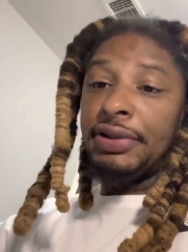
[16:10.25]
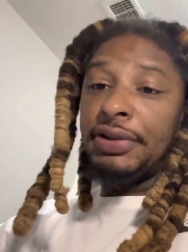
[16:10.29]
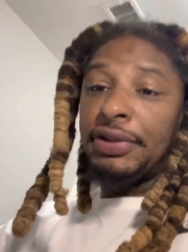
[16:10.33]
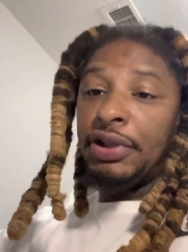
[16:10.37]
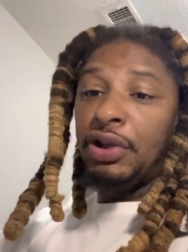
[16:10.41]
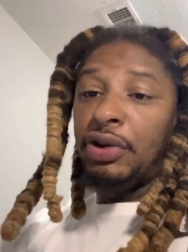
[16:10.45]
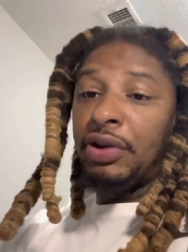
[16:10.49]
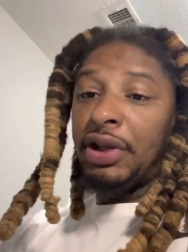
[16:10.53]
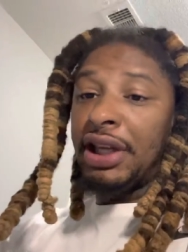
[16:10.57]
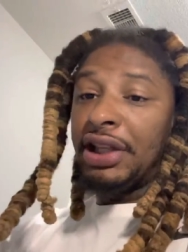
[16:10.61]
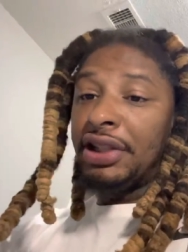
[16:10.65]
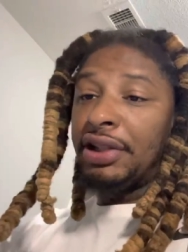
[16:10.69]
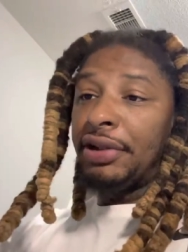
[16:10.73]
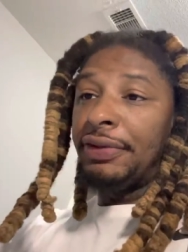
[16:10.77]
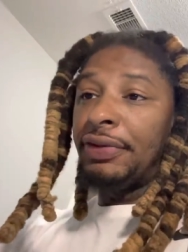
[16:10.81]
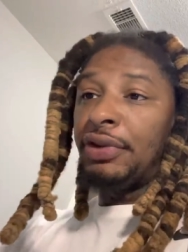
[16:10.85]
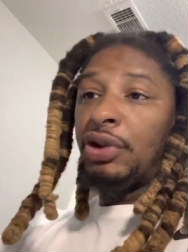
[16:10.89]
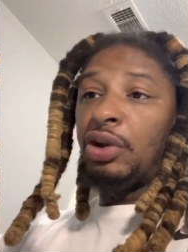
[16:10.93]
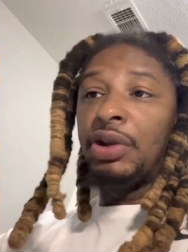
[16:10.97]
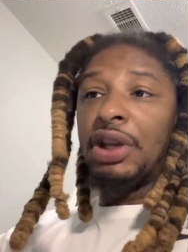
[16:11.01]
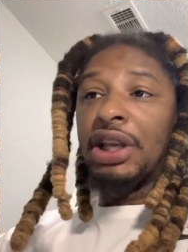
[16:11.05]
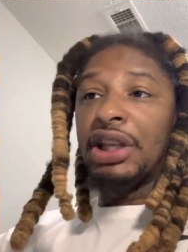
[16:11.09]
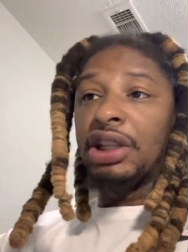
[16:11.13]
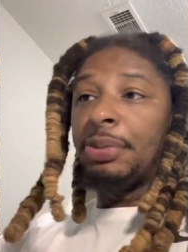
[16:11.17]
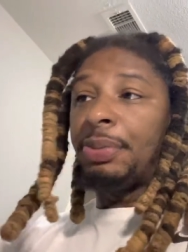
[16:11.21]
You get the
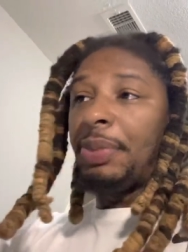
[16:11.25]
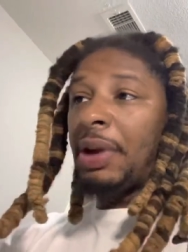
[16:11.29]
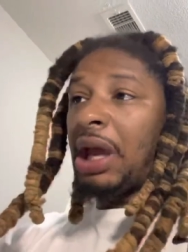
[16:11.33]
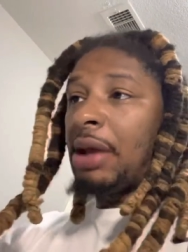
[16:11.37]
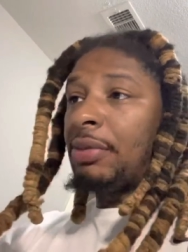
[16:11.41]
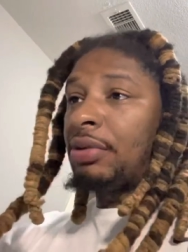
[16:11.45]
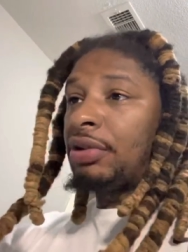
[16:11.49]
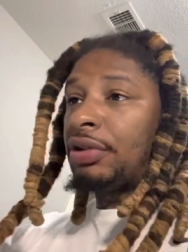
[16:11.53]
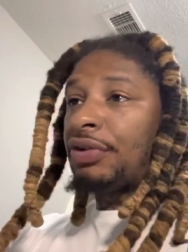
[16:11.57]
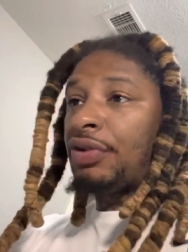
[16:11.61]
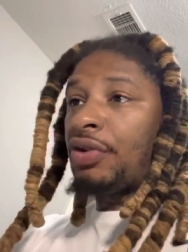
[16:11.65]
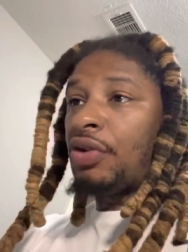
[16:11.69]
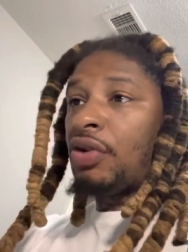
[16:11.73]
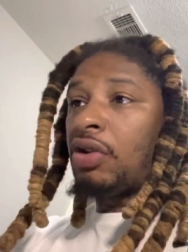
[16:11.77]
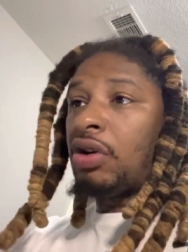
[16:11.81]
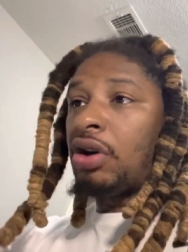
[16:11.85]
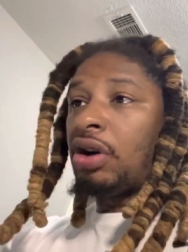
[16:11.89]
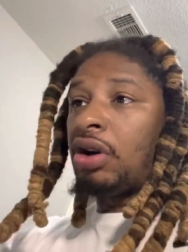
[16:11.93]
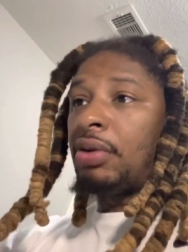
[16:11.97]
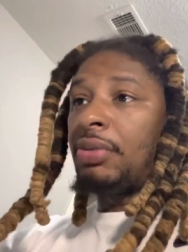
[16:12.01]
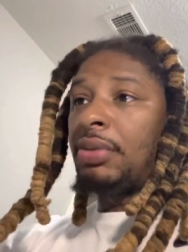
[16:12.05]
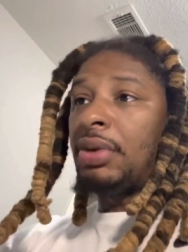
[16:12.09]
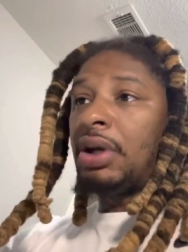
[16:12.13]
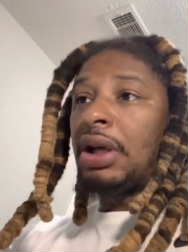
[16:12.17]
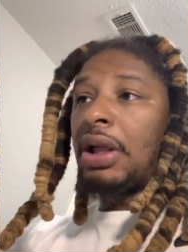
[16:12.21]
you get the papers for
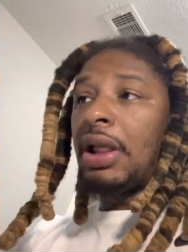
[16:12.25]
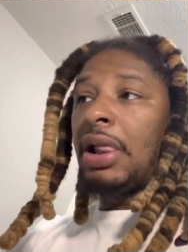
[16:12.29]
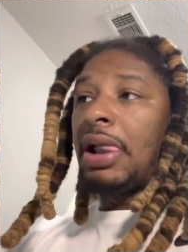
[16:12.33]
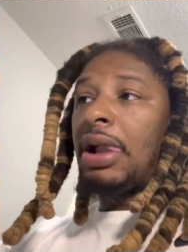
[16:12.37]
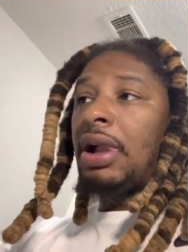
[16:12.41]
him.